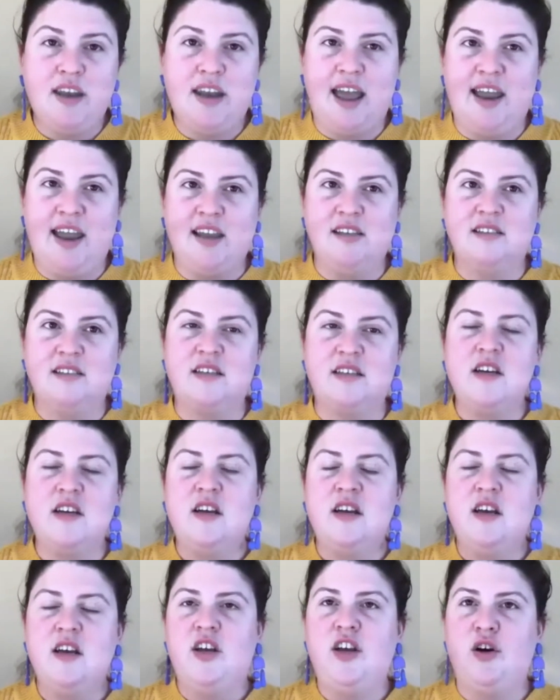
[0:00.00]
And,
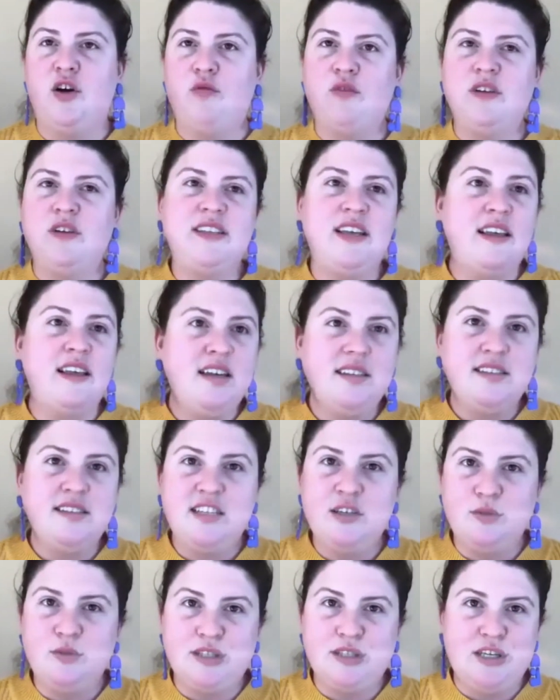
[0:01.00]
resiliency
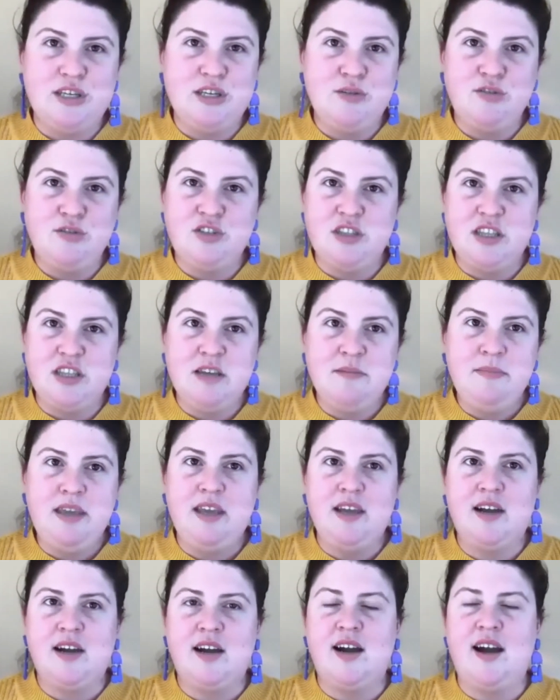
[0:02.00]
was a huge theme
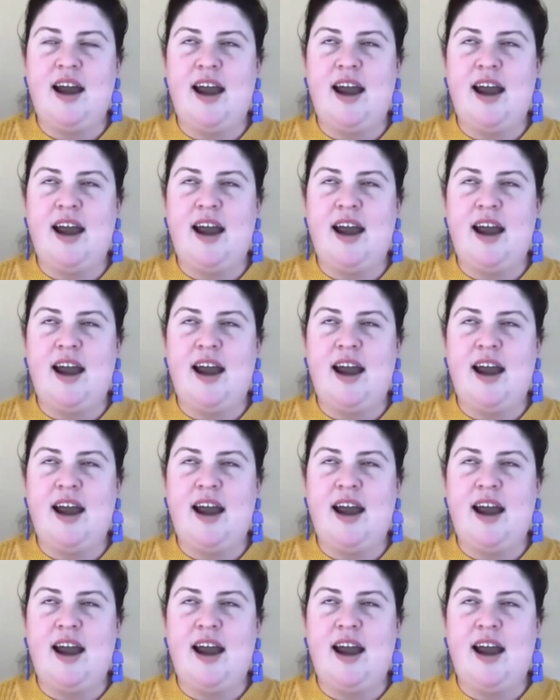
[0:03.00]
here.